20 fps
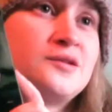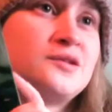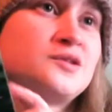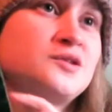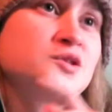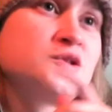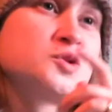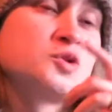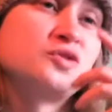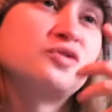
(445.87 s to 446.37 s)

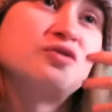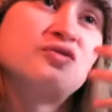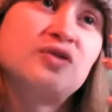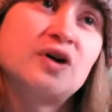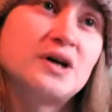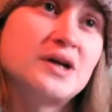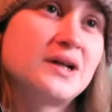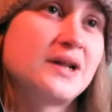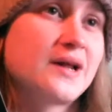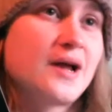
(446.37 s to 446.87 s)
stuff
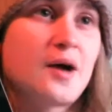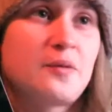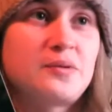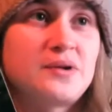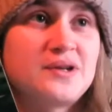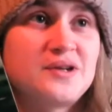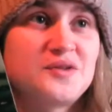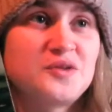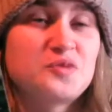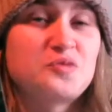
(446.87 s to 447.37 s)
finally
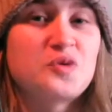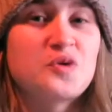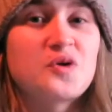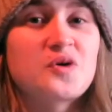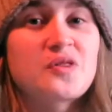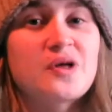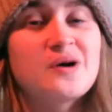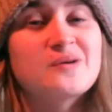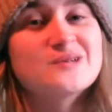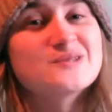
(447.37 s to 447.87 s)
happened in the book
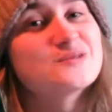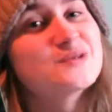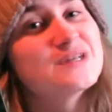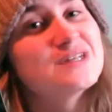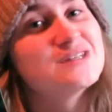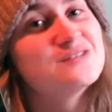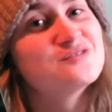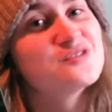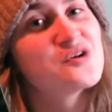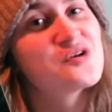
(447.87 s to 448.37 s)
that I was
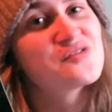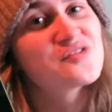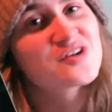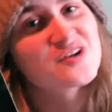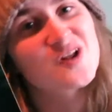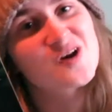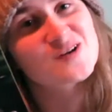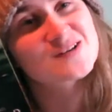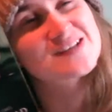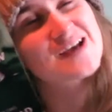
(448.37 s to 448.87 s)
waiting for a
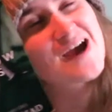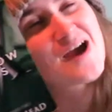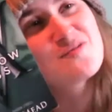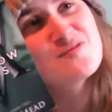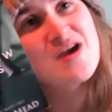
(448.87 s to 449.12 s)
long time.